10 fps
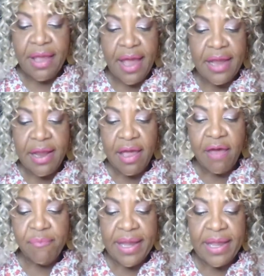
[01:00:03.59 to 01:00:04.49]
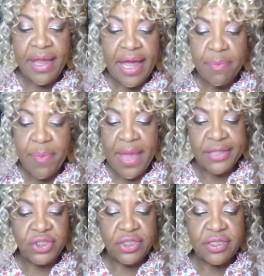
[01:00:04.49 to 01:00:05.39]
I love my eye
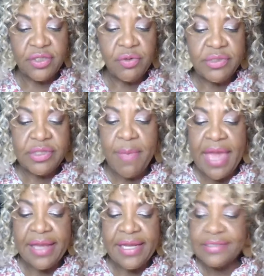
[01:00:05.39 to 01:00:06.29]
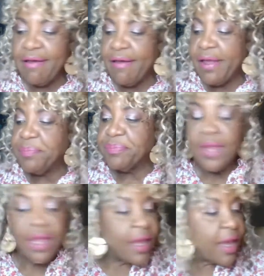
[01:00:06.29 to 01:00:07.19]
patches. Use them anytime.
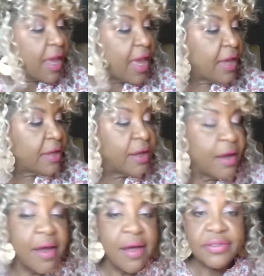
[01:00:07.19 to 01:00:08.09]
And uh,